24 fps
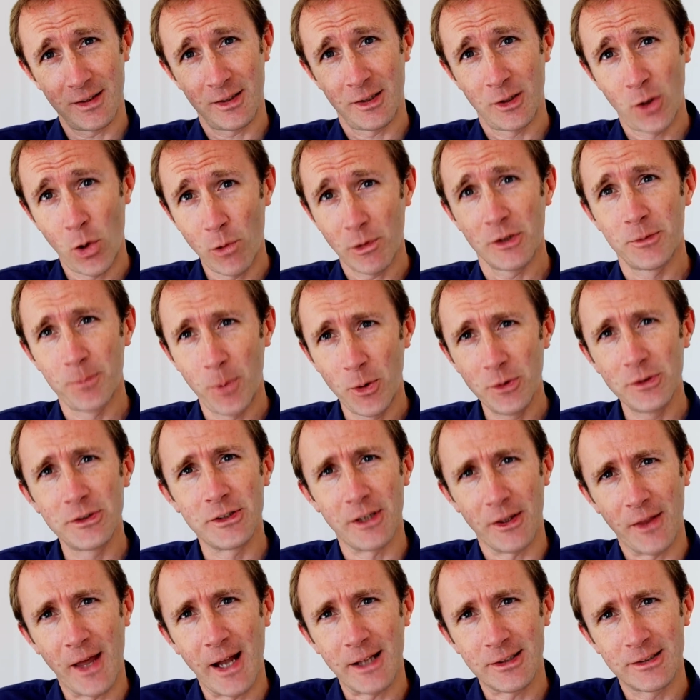corresponds
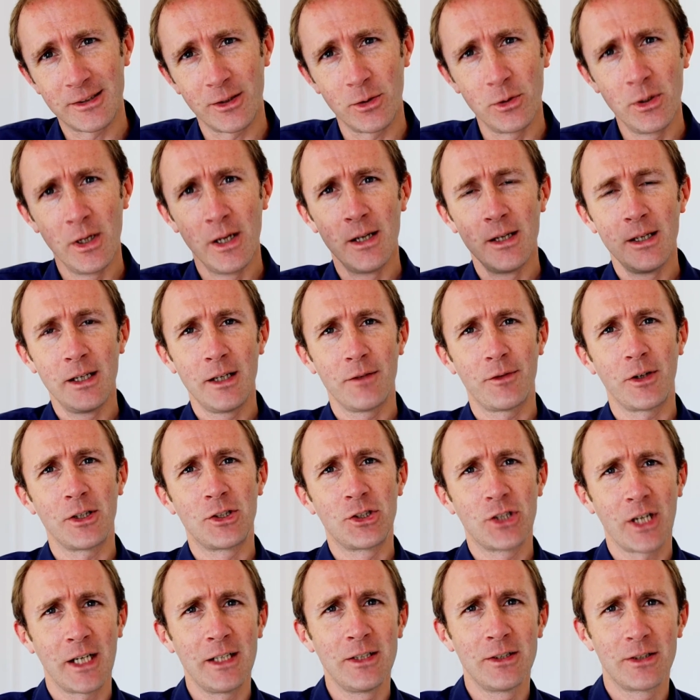to that. So if I
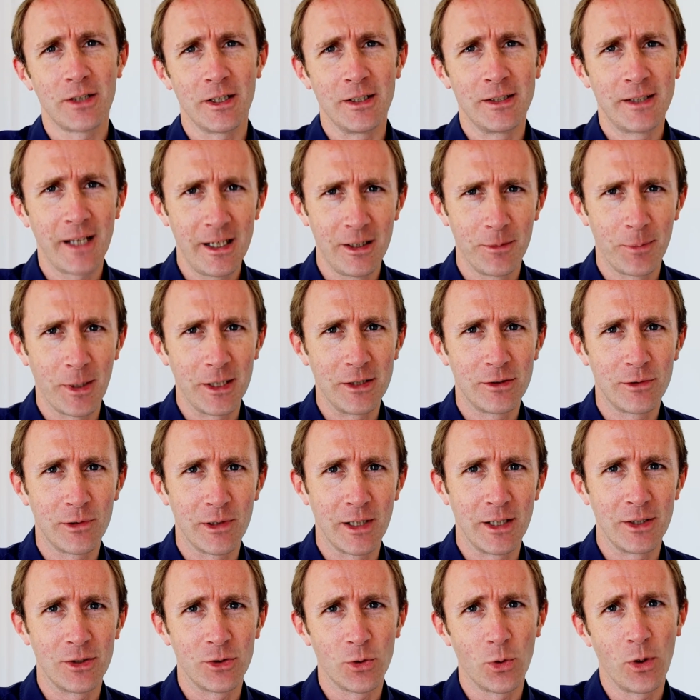change a database
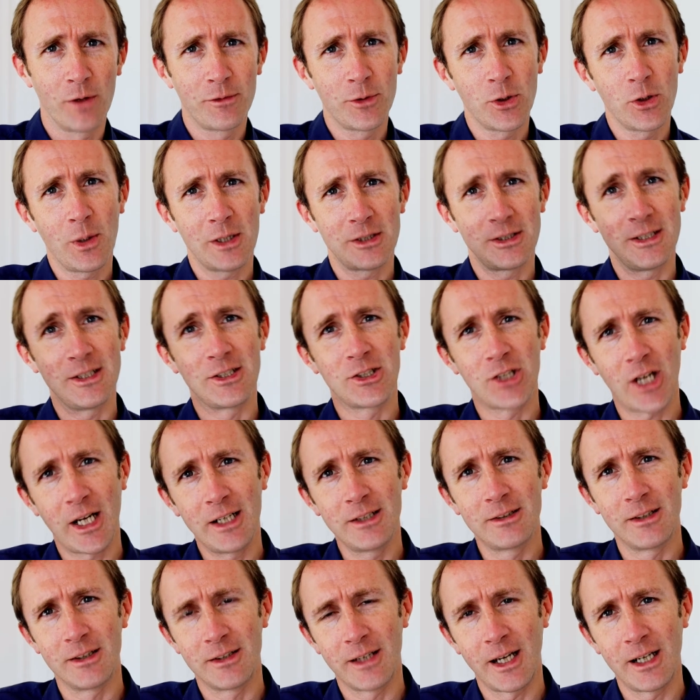credential, I've got to actually
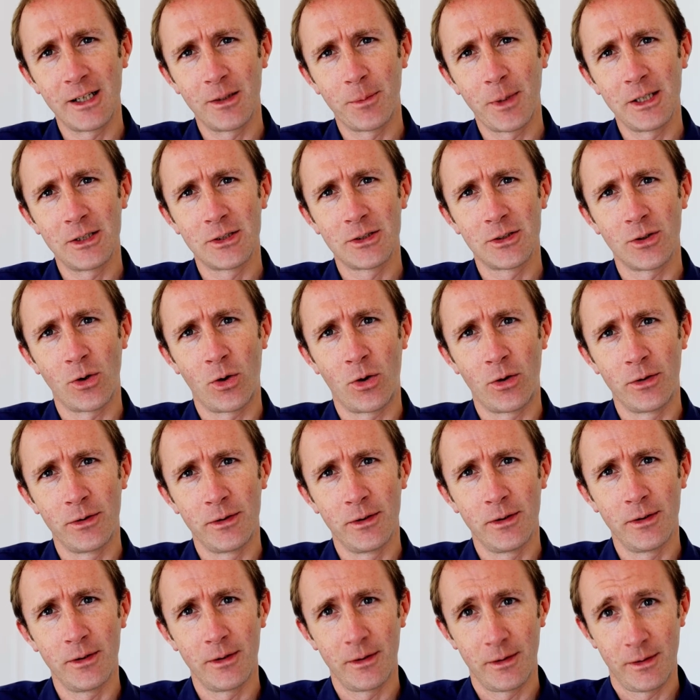change the database
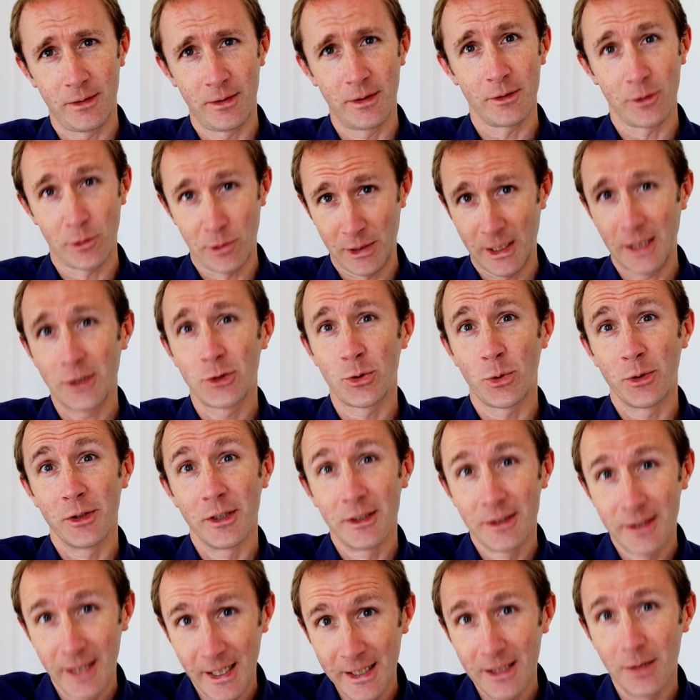on the credential on the
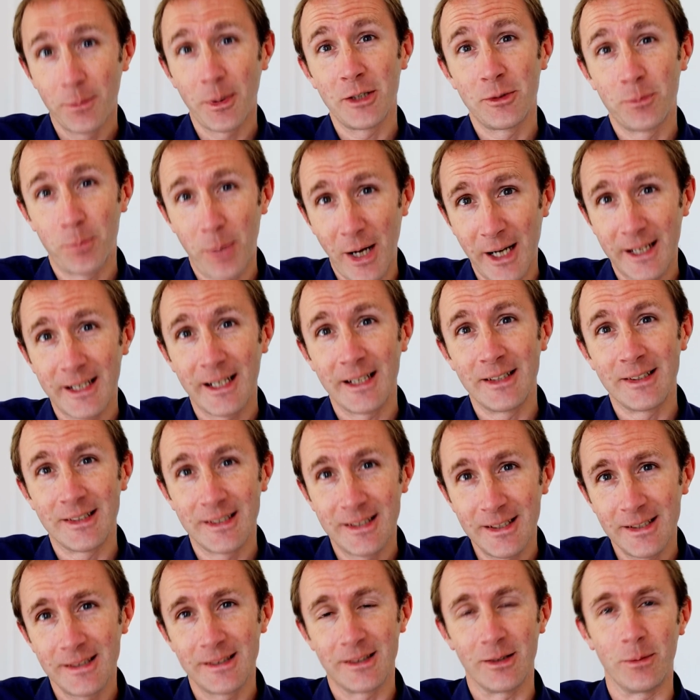database backend
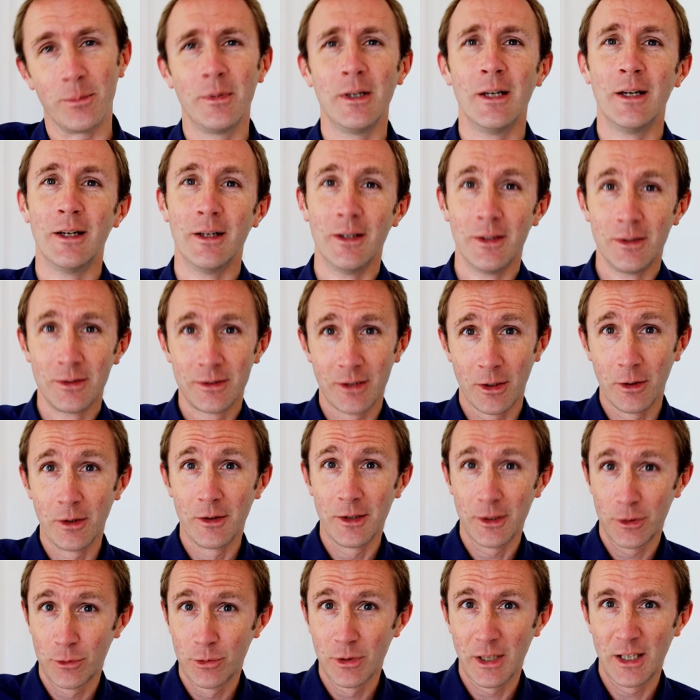system so that
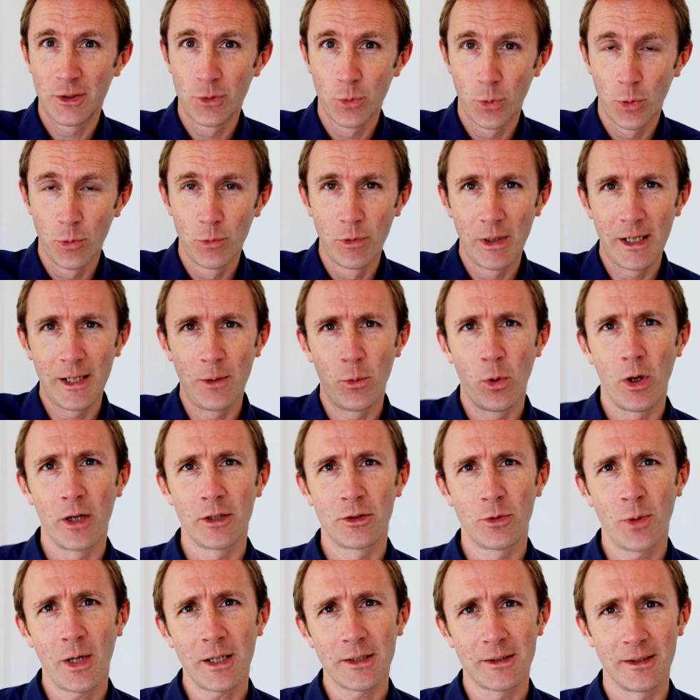this credential will really work
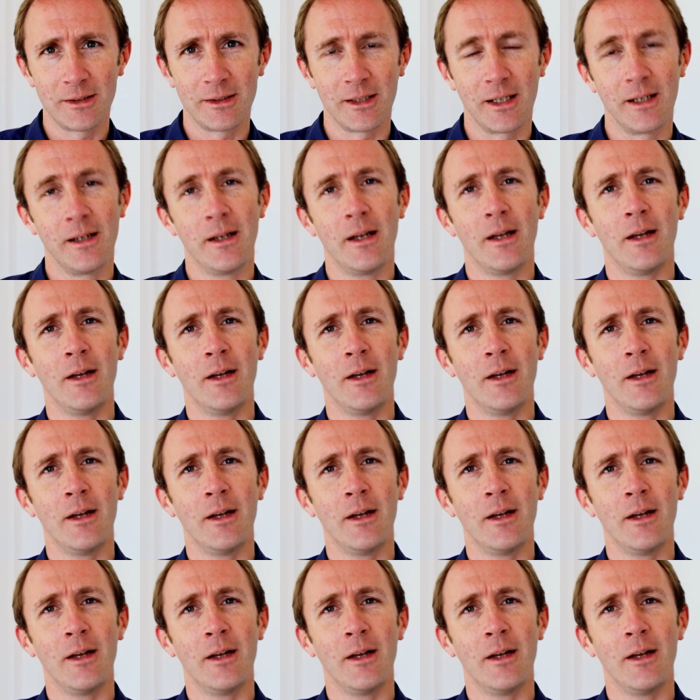to access it.